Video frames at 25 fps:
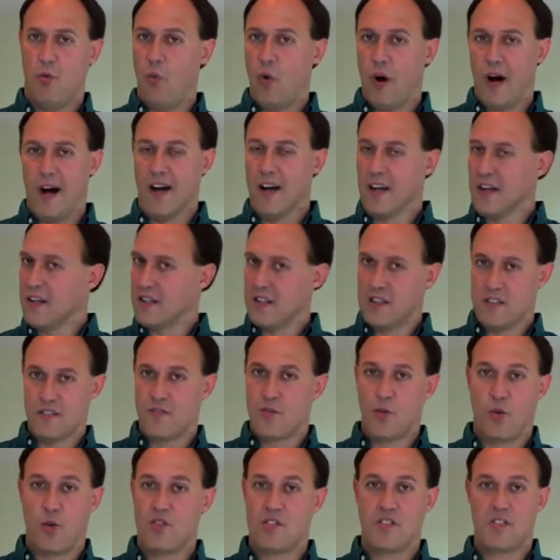Why? Because of
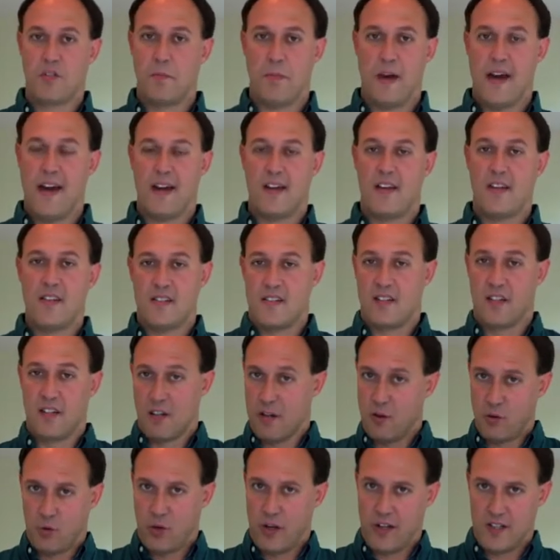course the bank isn't
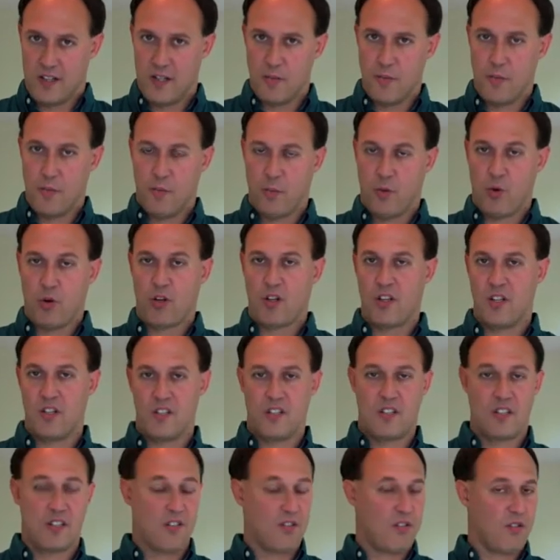going to write them a
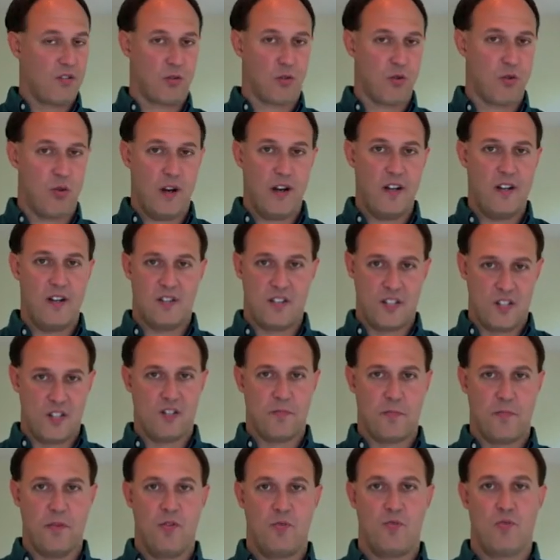mortgage because their credit's
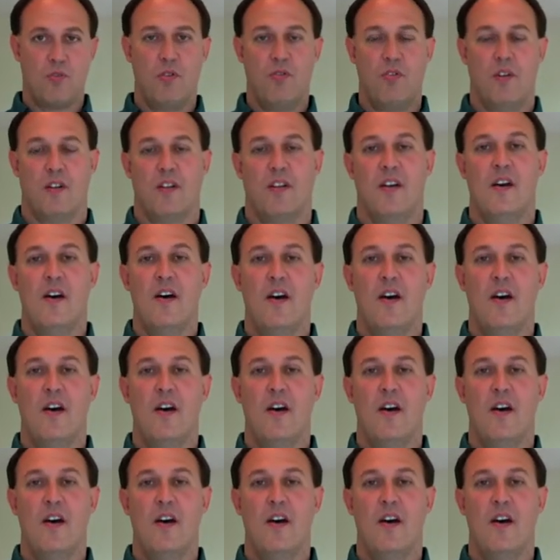just been ruined.